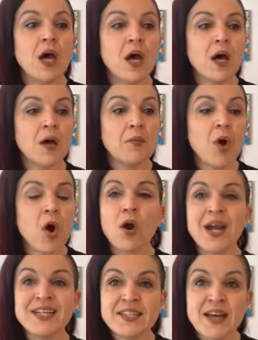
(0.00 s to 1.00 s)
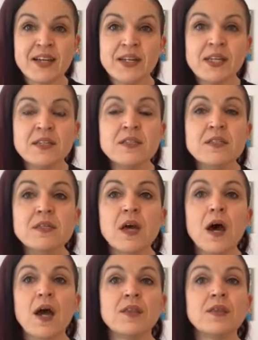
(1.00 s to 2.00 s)
our identities,
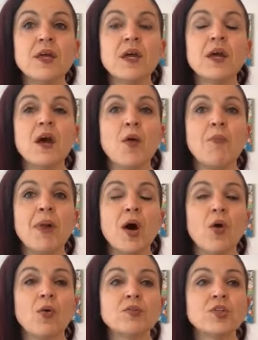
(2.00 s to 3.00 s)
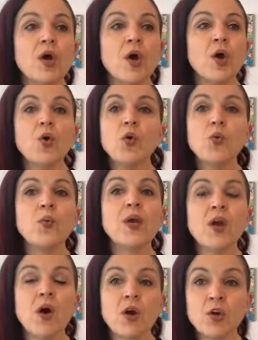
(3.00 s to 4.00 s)
I think, about who
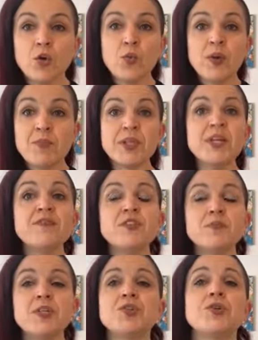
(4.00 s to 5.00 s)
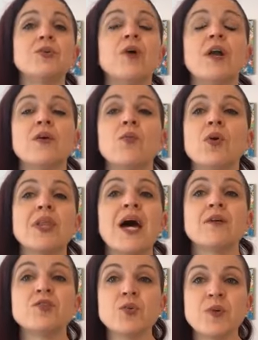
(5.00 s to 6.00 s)
we are and who we believe to be true, and that we're
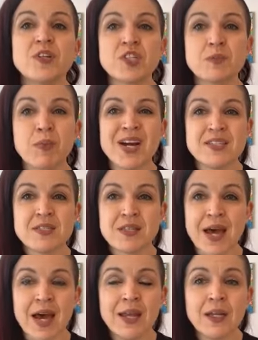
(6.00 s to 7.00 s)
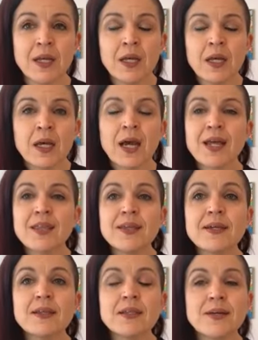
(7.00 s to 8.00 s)
allowed to express that. And I
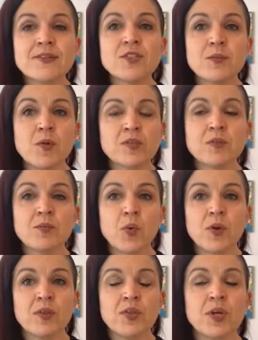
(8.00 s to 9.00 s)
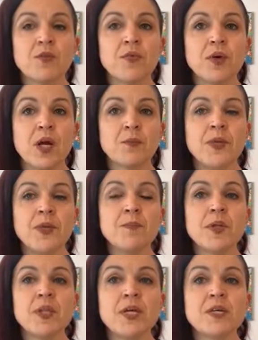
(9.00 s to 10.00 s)
think that that's the most important thing for young
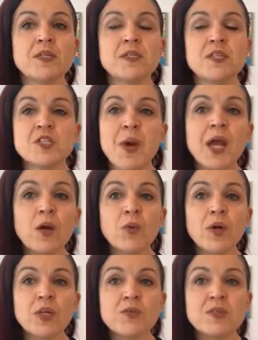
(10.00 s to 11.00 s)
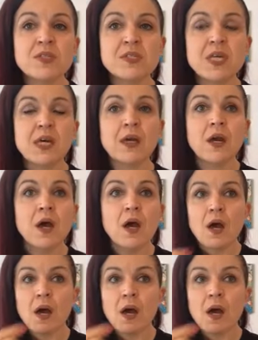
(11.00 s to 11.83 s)
people is, despite what you see,